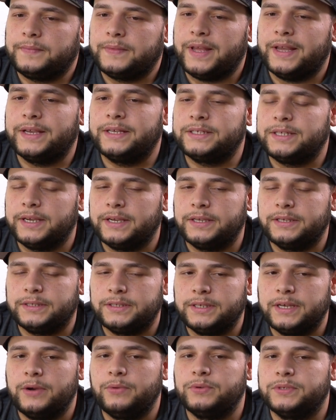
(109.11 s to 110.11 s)
I guess I could
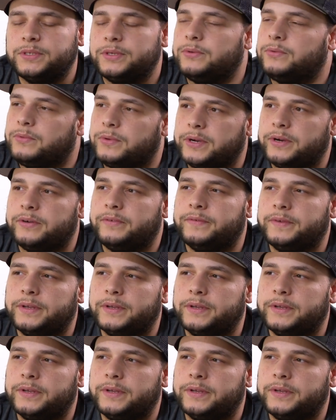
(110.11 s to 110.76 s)
say I wasn't aware of